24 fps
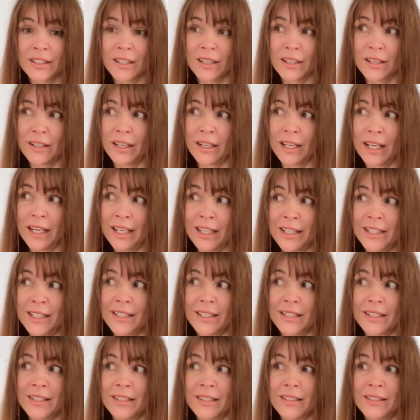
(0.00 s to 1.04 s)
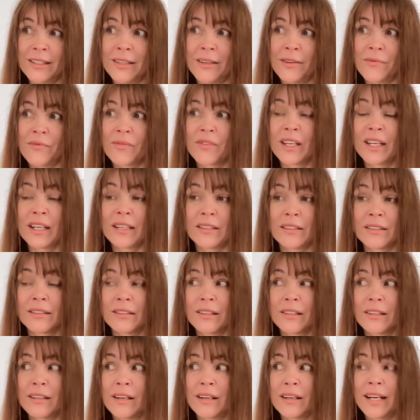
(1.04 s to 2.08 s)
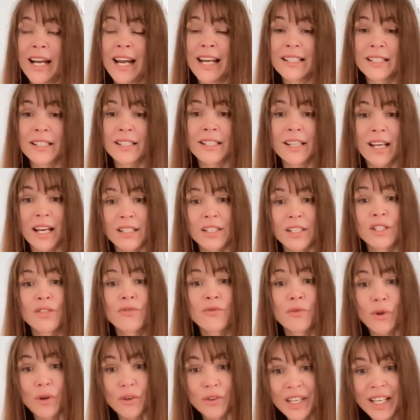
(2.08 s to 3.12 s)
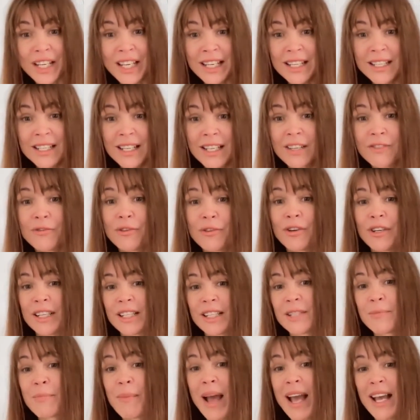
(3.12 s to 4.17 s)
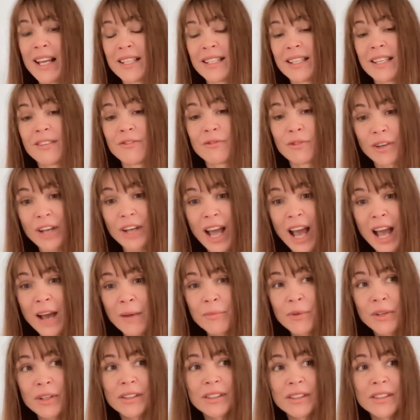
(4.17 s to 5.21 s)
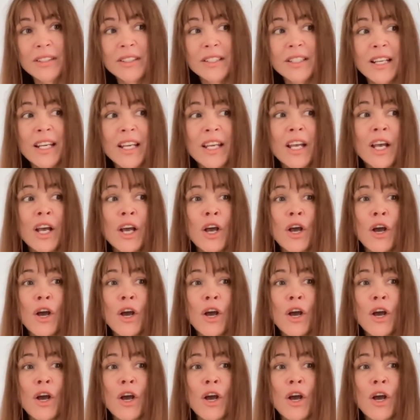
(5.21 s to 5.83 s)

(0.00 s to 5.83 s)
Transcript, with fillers: uh, and there there are exercises for reading, for expanding vocabulary,